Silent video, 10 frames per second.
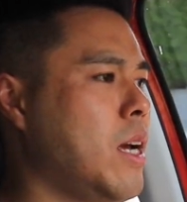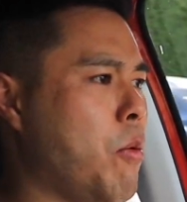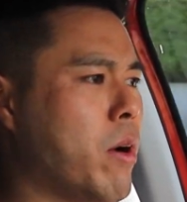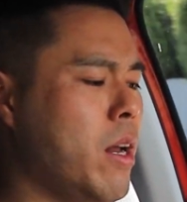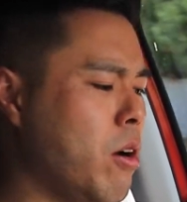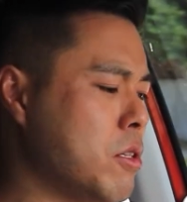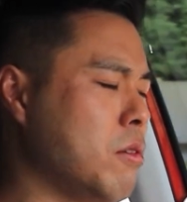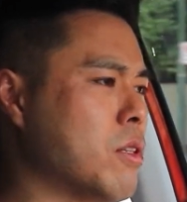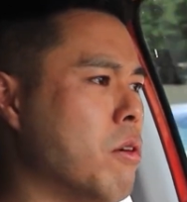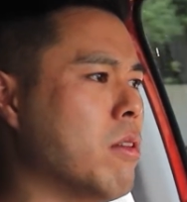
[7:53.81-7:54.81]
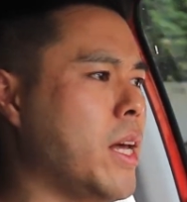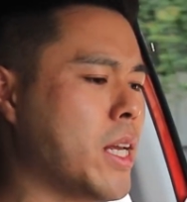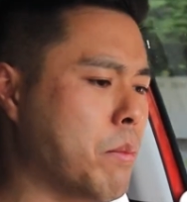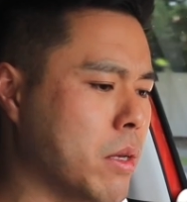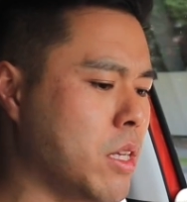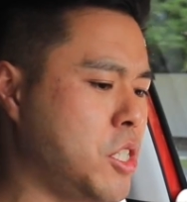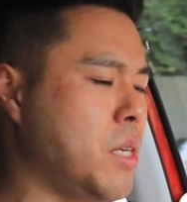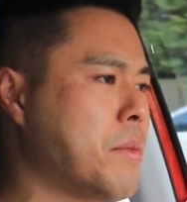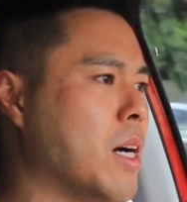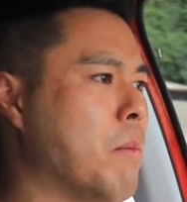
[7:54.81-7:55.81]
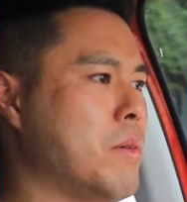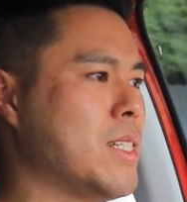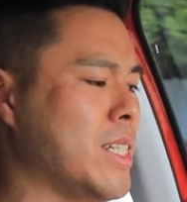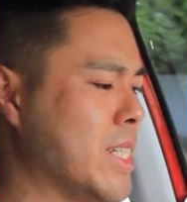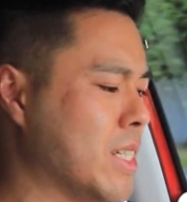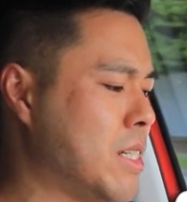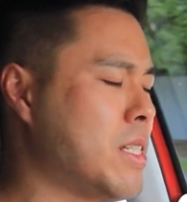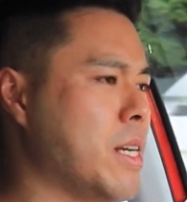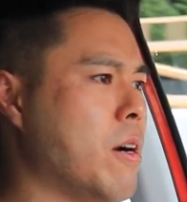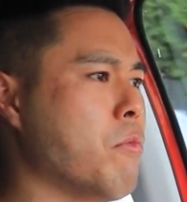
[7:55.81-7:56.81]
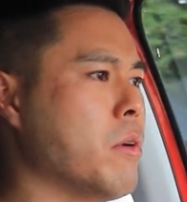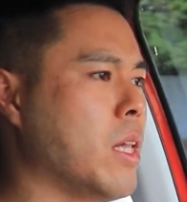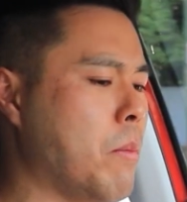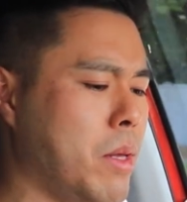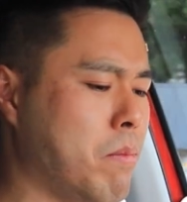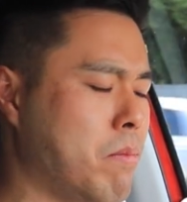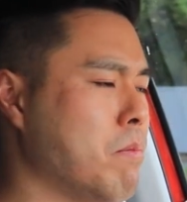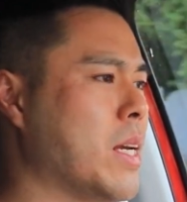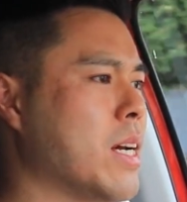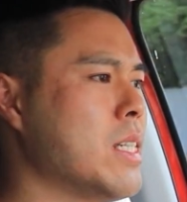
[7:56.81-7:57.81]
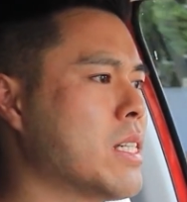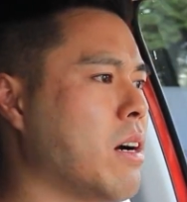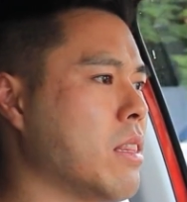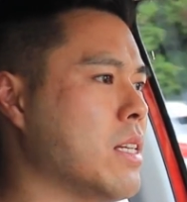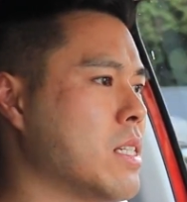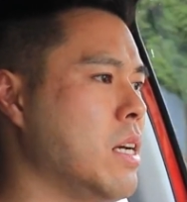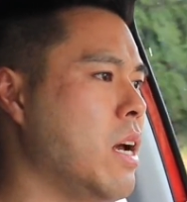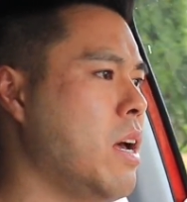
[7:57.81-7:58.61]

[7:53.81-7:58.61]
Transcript: And what I also don't like about the Jeep Compass is the steering wheel. I mean, because it's got this